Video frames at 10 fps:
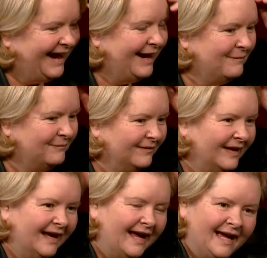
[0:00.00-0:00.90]
um,
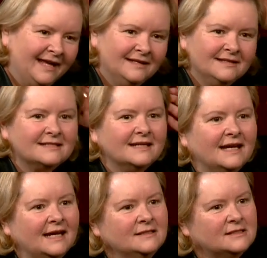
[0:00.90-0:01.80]
and
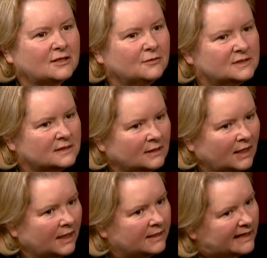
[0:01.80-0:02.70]
and so it's an
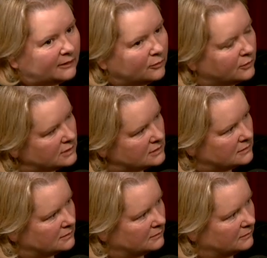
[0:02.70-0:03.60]
unalloyed
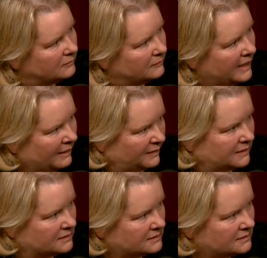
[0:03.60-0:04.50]

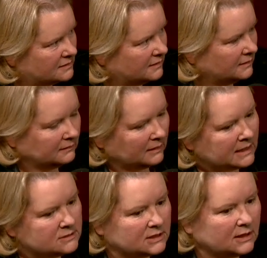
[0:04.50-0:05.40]
happiness.
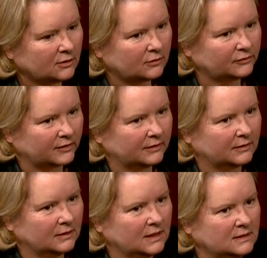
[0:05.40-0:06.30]
As you get older,
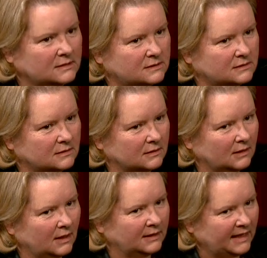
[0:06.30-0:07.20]
it's
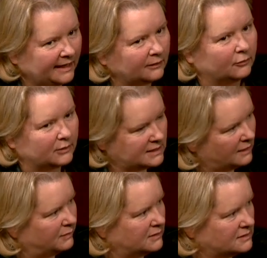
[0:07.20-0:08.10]
an alloyed
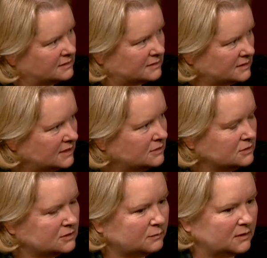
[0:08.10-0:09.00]
happiness that's
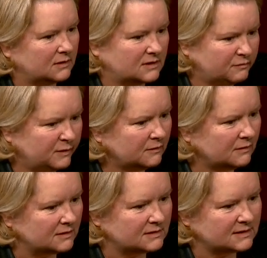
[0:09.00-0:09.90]
tinged with
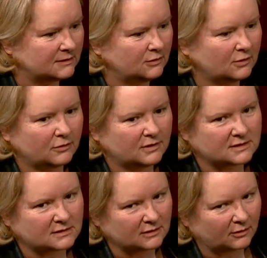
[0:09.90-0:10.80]
experience and you know
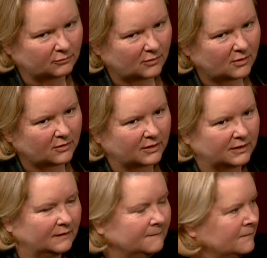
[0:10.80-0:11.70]
things can go wrong
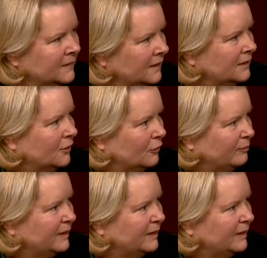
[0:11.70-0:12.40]
and you know